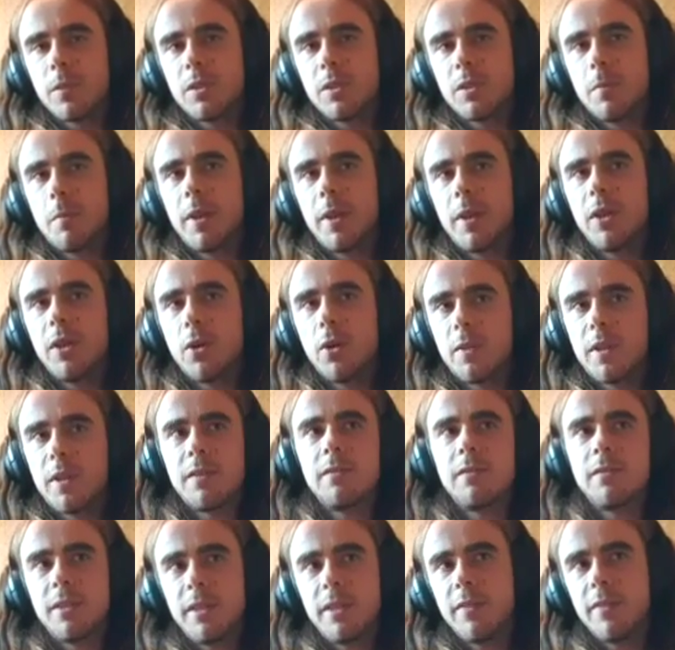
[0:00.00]
depending on
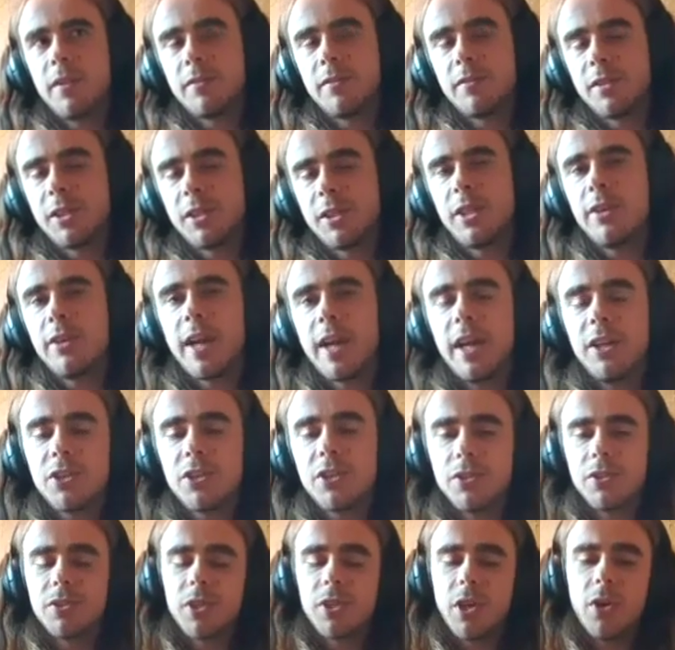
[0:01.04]
the level of deterioration.